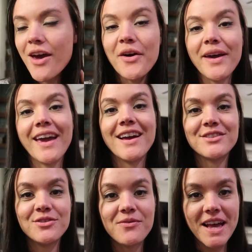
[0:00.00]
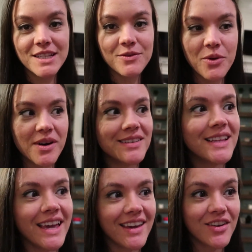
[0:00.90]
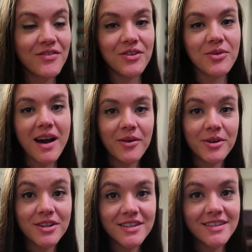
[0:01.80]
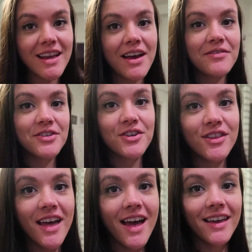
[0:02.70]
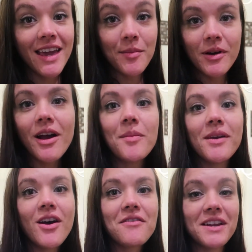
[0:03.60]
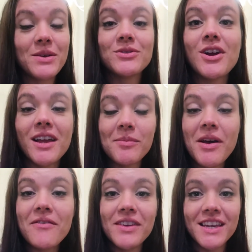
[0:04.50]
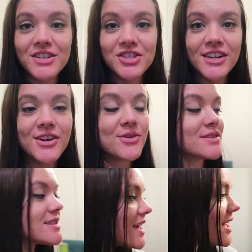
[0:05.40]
Okay guys, so fast forward like a few hours after that camera cut me off and I was talking about vegan Cheetos,